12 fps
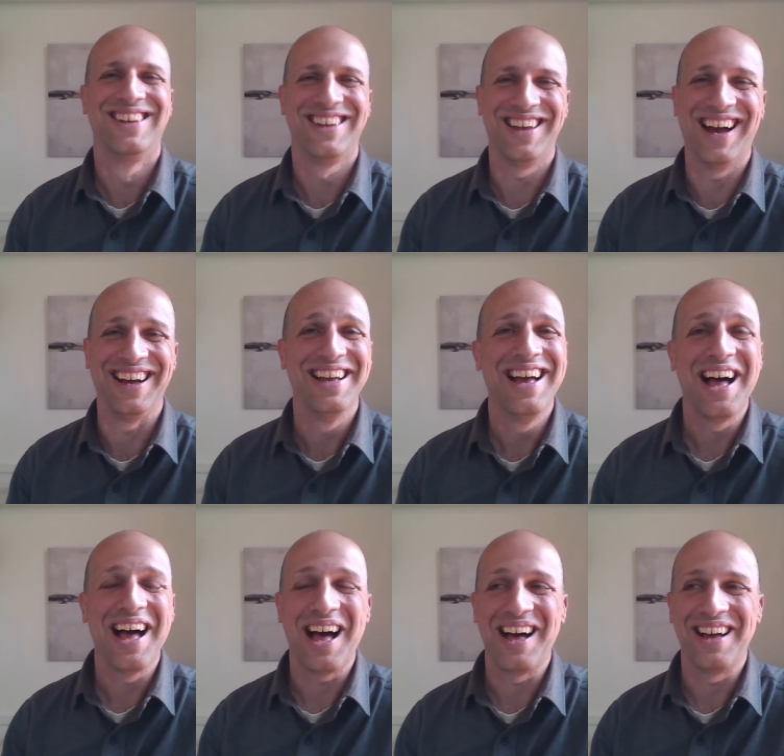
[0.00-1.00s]
yeah,
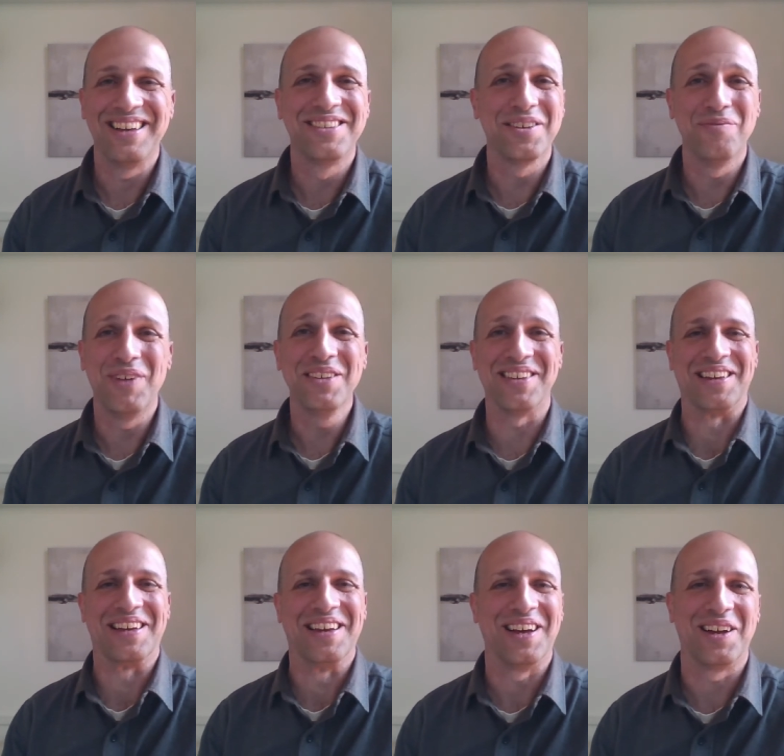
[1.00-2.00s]
uh, it's
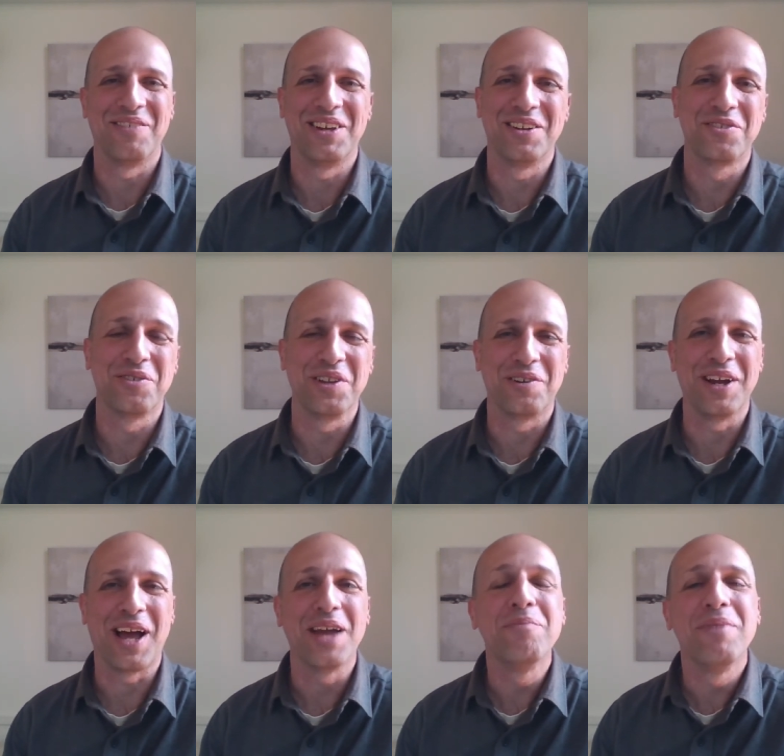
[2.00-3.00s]
amazing. I mean, it's really
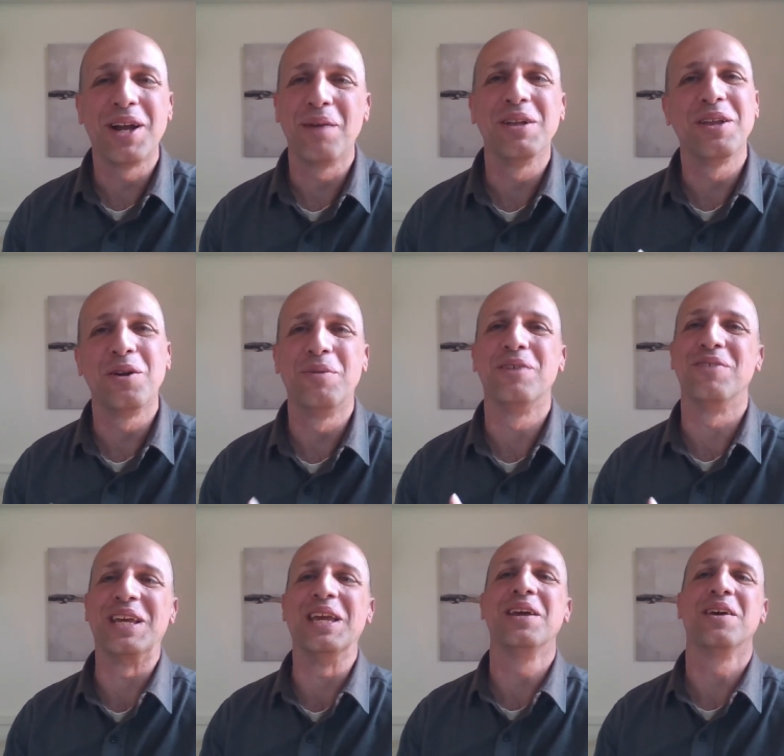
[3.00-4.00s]
great. I admit I'm a little bit of a
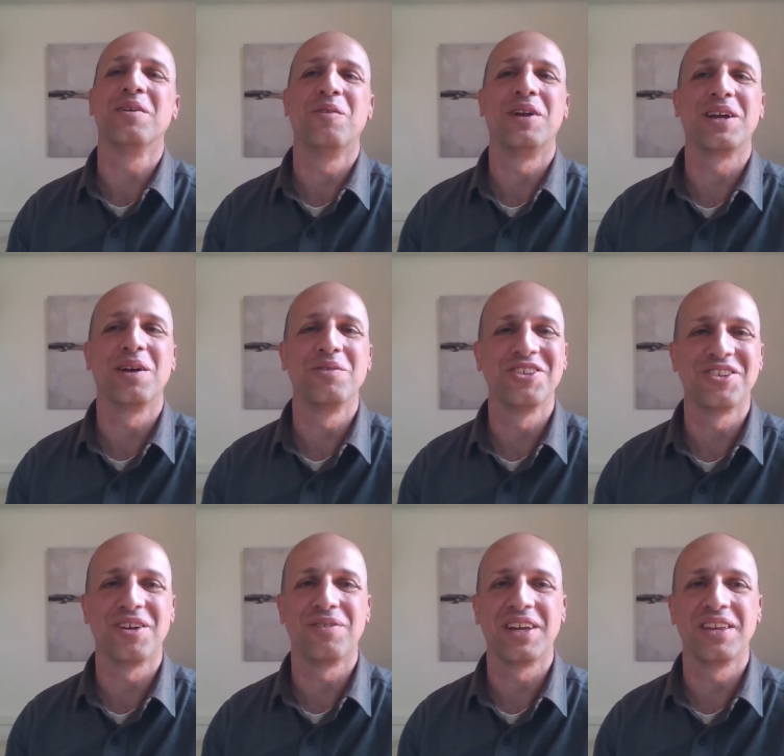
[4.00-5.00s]
geek when it comes to
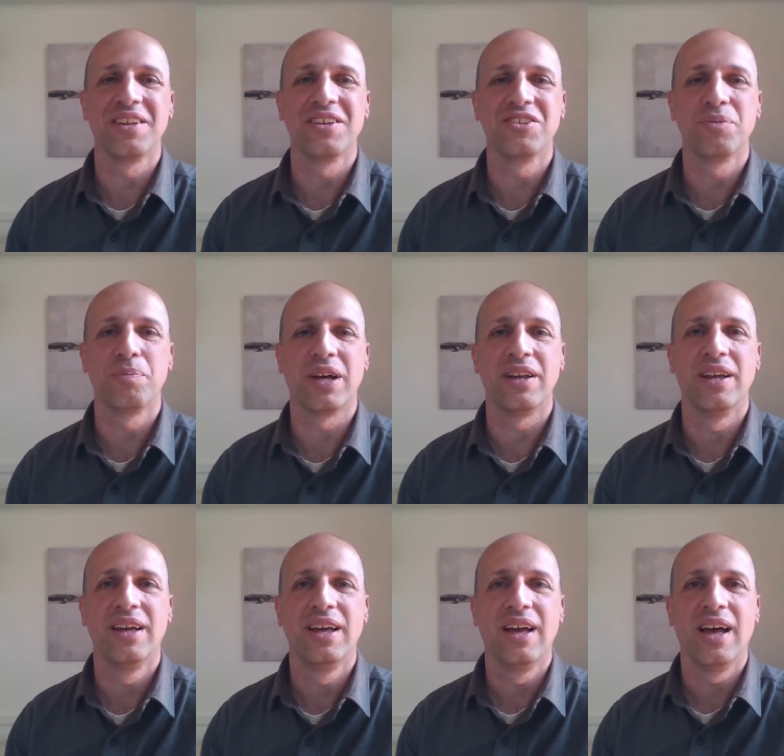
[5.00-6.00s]
stuff like this, but
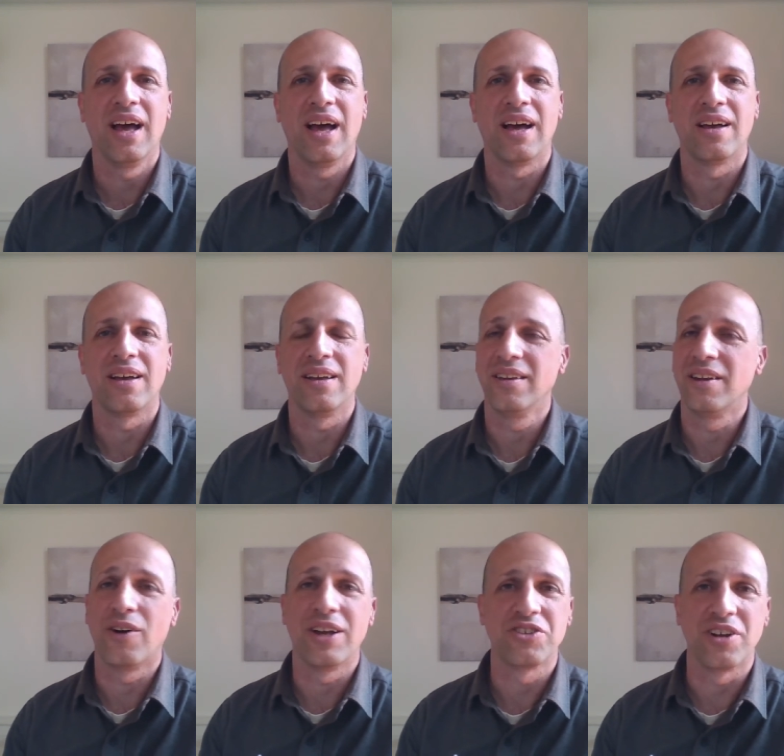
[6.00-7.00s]
uh, you
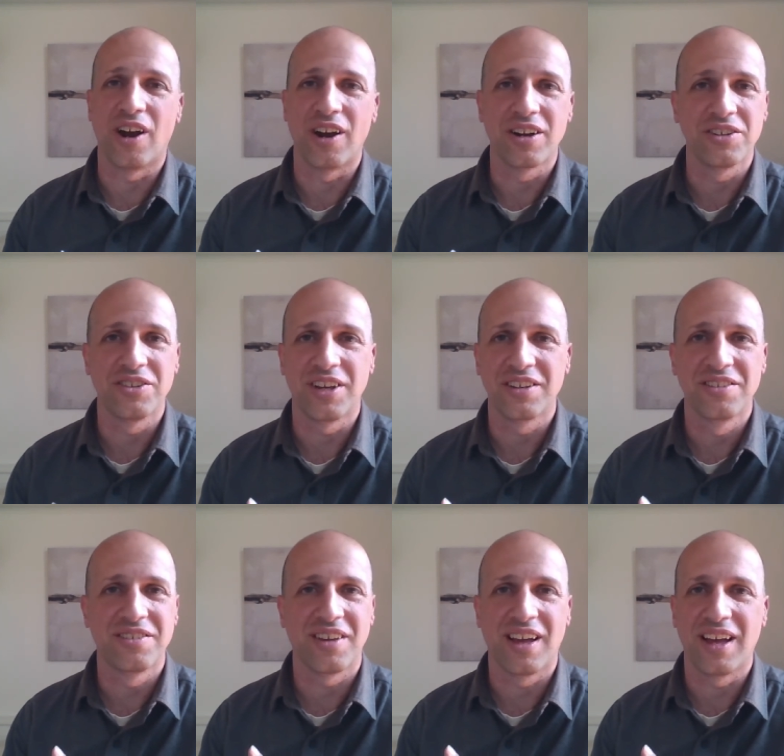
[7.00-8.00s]
know, as an
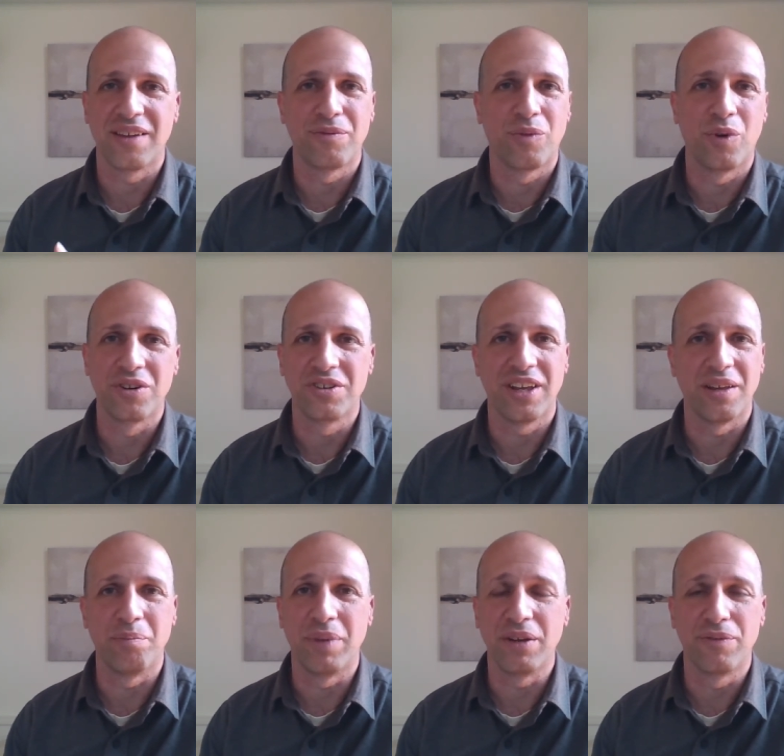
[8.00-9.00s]
architect, I've worked
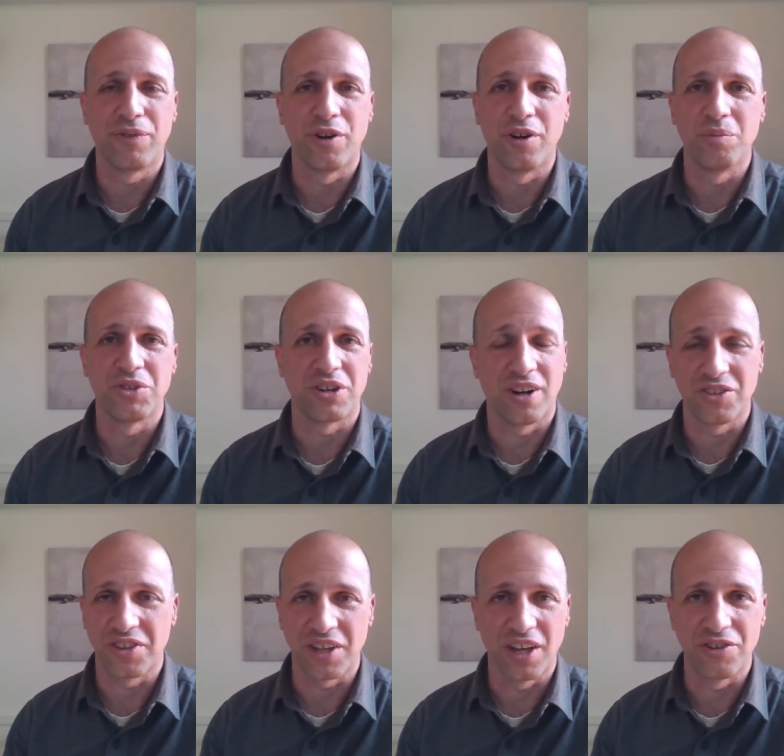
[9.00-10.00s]
in big firms
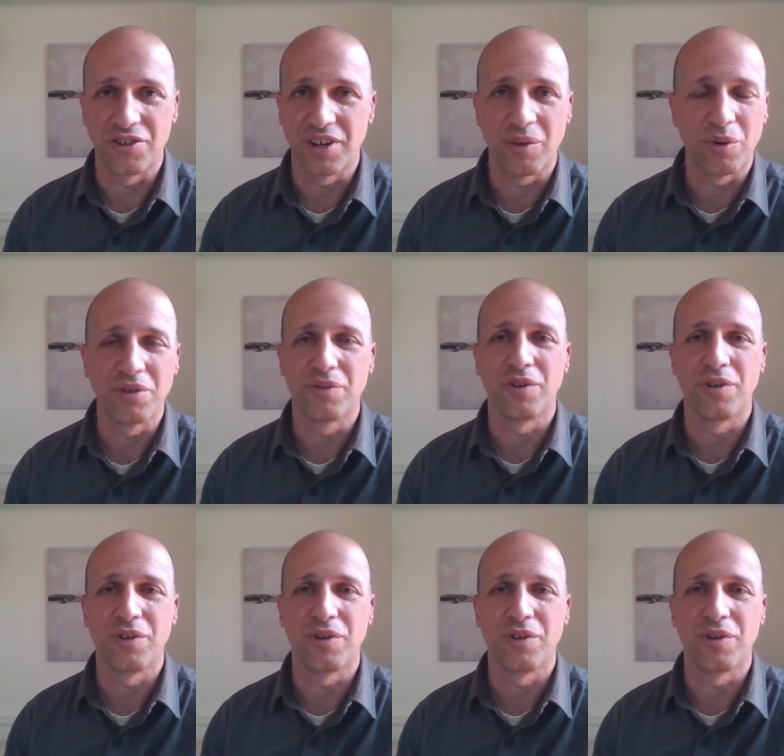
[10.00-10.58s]
across the country. I worked for